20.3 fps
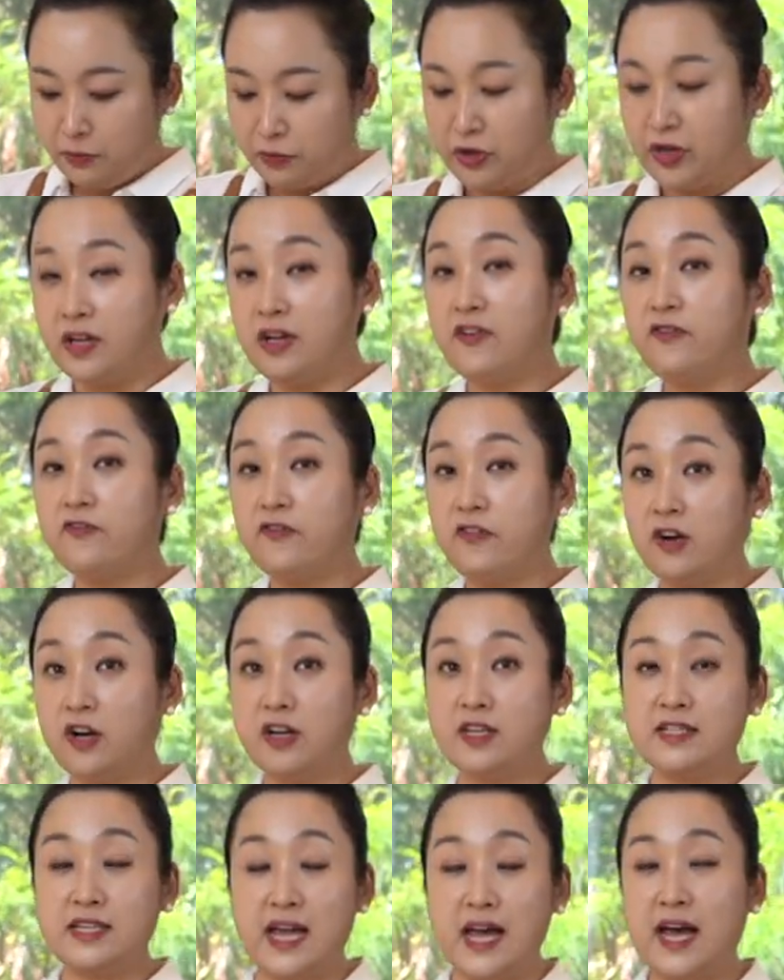We're gonna
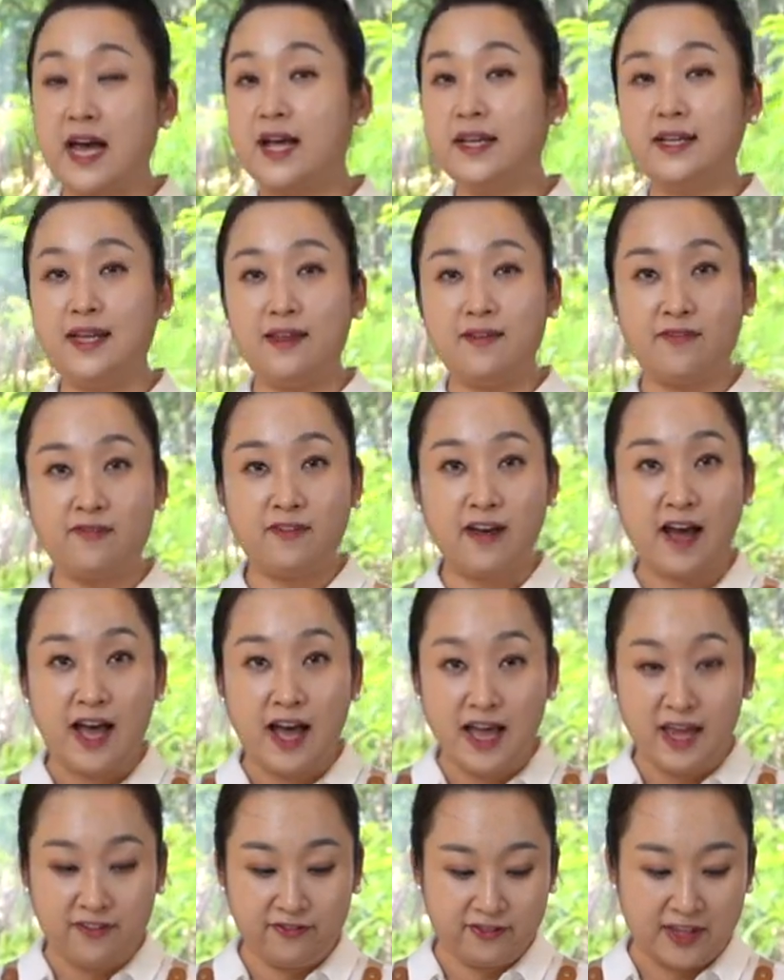first add in
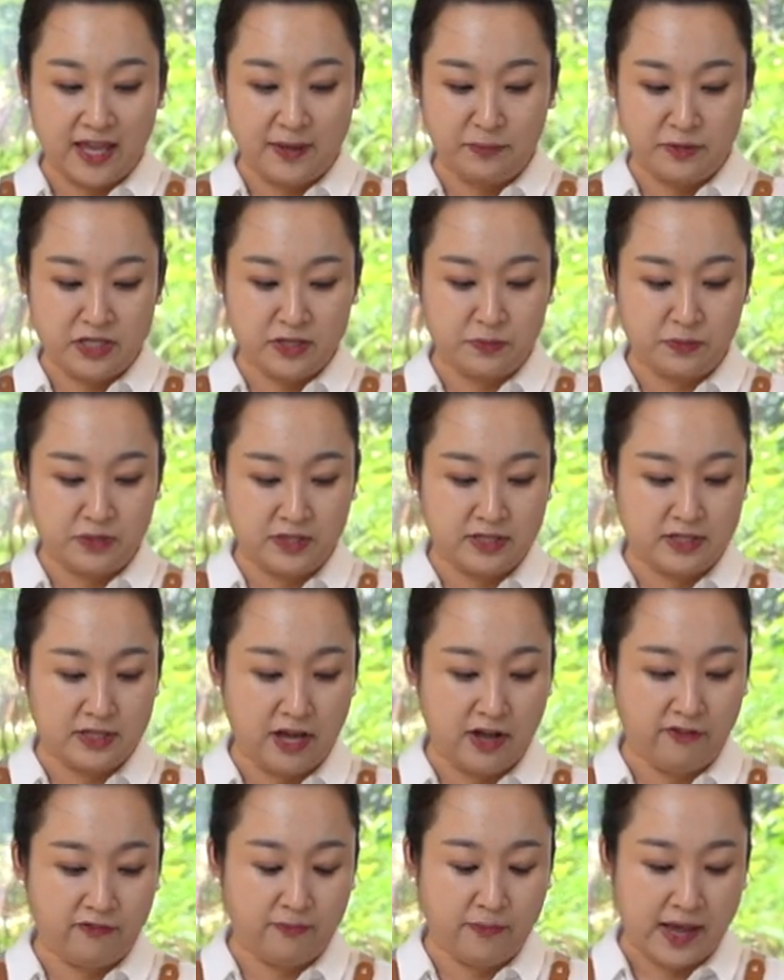5 tablespoons
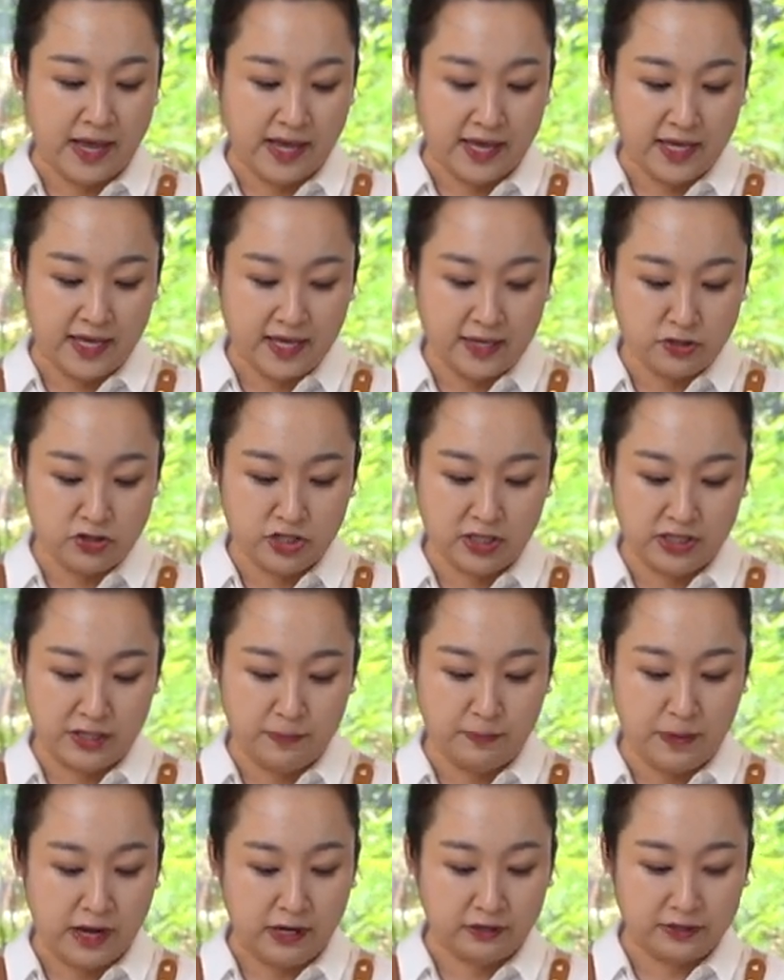of my
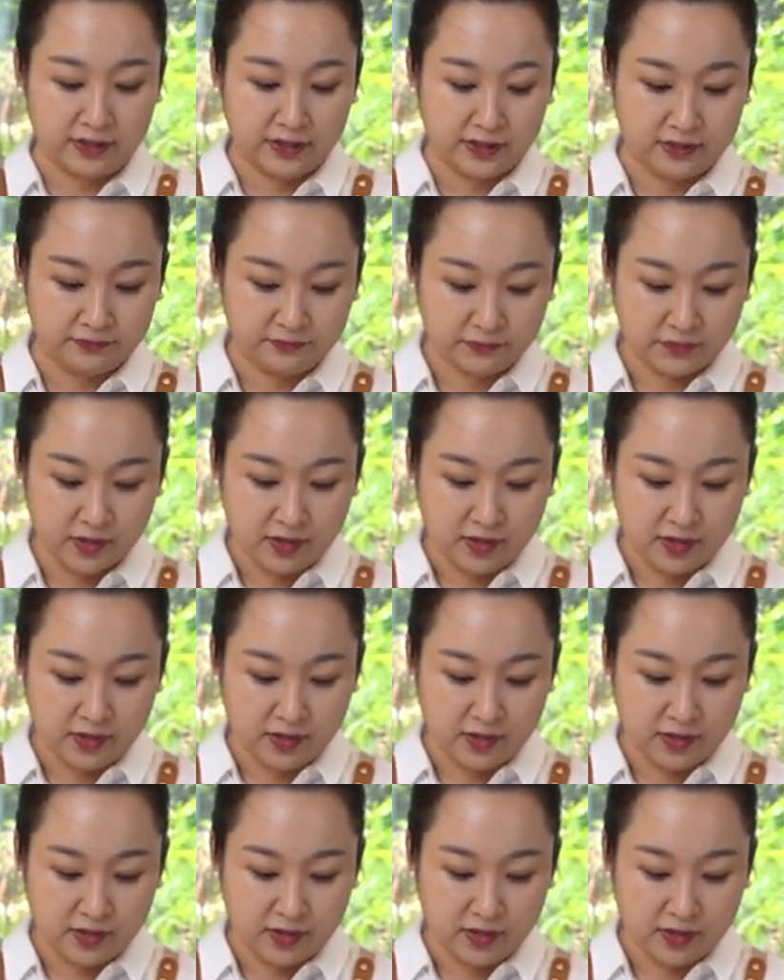chili powder.